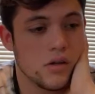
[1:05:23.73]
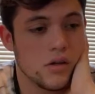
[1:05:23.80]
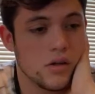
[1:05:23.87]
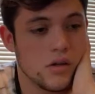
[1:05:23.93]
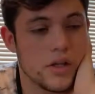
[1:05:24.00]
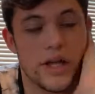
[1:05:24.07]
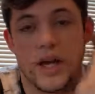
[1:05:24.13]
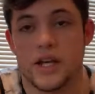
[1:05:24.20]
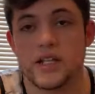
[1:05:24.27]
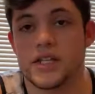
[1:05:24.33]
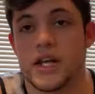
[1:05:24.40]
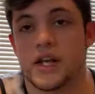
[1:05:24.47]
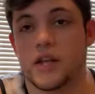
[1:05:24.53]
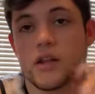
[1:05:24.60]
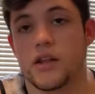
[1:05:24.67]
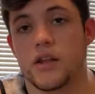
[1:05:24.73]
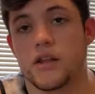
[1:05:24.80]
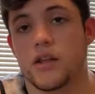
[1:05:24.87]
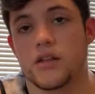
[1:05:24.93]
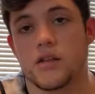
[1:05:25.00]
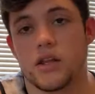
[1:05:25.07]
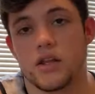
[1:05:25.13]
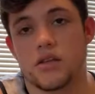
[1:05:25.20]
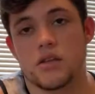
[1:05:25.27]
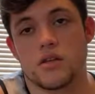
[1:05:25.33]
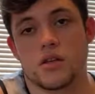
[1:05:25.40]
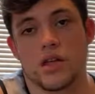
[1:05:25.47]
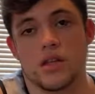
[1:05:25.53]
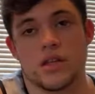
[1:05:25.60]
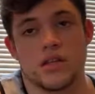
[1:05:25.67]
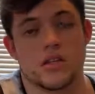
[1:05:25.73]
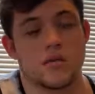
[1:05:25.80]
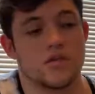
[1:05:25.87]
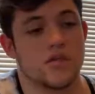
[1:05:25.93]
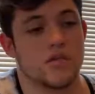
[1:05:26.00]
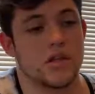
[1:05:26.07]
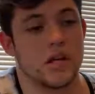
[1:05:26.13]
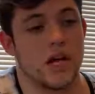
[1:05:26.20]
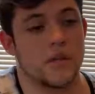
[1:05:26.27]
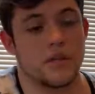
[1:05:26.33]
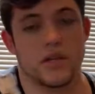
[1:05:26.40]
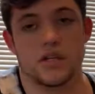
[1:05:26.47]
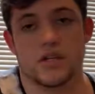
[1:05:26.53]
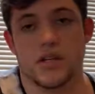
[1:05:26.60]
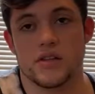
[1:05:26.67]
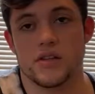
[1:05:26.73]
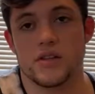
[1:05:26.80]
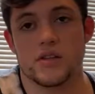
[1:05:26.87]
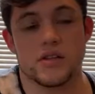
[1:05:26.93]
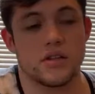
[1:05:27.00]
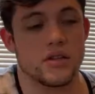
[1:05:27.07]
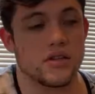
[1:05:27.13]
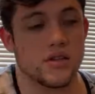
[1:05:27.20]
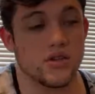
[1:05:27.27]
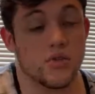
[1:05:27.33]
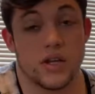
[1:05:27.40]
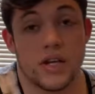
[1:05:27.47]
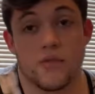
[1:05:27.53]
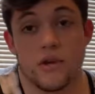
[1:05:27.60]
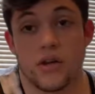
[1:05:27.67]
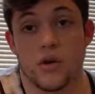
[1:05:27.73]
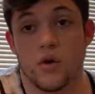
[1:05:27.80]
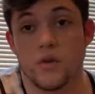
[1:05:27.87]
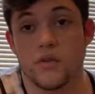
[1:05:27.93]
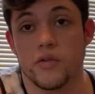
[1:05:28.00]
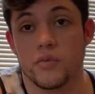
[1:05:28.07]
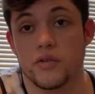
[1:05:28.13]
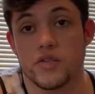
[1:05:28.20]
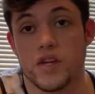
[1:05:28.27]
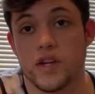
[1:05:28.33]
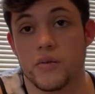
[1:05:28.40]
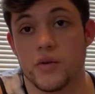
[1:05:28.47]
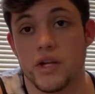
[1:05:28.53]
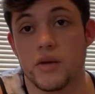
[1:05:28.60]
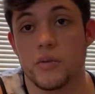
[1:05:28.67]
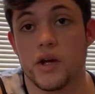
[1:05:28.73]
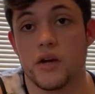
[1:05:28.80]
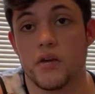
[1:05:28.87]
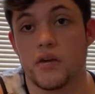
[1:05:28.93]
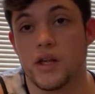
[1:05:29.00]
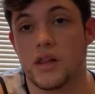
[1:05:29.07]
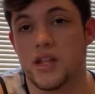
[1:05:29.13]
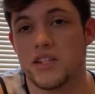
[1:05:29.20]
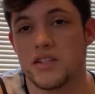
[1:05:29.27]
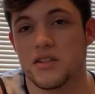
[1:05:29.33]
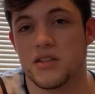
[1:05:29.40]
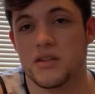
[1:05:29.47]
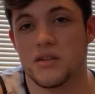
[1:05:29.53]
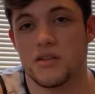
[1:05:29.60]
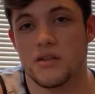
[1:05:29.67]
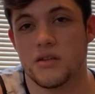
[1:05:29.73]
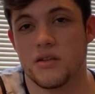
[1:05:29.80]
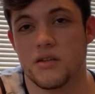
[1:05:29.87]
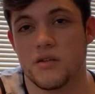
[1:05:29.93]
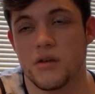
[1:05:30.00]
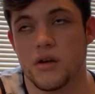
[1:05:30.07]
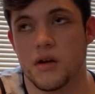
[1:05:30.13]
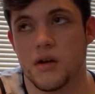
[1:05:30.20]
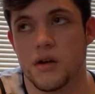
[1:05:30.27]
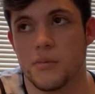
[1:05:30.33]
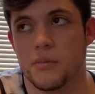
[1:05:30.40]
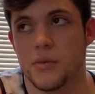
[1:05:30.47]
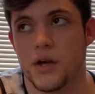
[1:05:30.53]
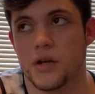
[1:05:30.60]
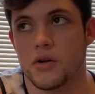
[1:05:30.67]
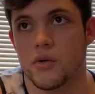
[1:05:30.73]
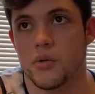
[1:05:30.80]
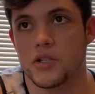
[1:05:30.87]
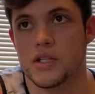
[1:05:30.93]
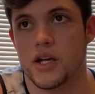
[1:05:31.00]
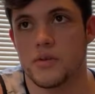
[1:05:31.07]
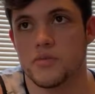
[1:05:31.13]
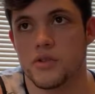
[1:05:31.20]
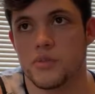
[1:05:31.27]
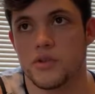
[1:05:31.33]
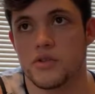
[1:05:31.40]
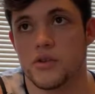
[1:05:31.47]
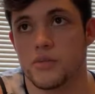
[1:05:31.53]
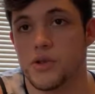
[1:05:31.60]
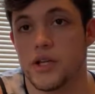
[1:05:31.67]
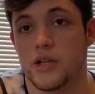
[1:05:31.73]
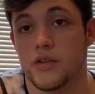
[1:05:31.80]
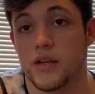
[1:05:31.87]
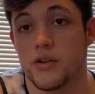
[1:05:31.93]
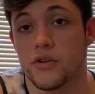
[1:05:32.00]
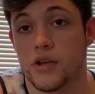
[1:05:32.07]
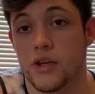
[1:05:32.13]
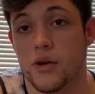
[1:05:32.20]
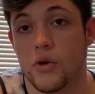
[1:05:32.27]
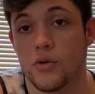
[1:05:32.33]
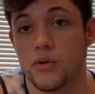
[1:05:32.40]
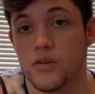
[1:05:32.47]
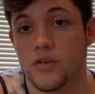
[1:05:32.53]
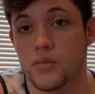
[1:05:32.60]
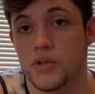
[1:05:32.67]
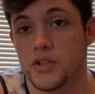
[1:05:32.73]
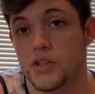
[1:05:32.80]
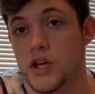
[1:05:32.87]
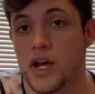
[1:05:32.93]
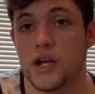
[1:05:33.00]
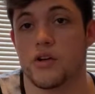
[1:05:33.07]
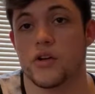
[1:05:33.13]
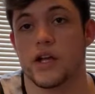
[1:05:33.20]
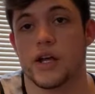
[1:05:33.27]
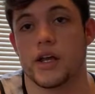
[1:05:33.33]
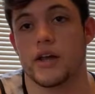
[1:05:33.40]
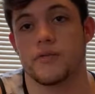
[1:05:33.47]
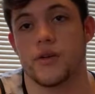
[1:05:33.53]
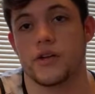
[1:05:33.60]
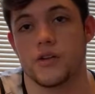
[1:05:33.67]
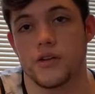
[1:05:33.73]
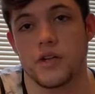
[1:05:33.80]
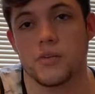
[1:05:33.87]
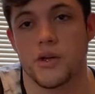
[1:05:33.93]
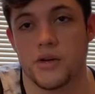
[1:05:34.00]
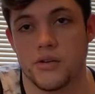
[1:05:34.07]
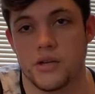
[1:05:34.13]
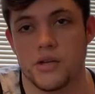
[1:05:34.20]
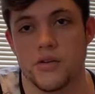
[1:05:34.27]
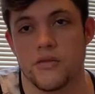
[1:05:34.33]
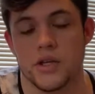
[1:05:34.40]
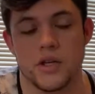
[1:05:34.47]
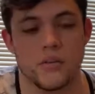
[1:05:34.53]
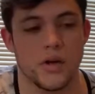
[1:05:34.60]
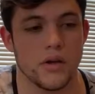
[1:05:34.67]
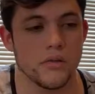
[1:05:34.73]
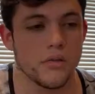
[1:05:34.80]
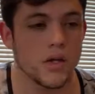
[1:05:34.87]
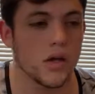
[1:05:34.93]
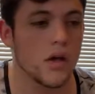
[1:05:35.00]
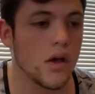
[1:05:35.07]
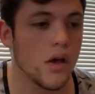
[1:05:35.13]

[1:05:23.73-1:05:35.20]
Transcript: Yeah, exactly. That seems to be the common consensus, is you can never get a hold of him. You send him an email. He likes to, I know one time somebody's complaining they couldn't get a hold of him, and he's like, I can't find your email. You never emailed me.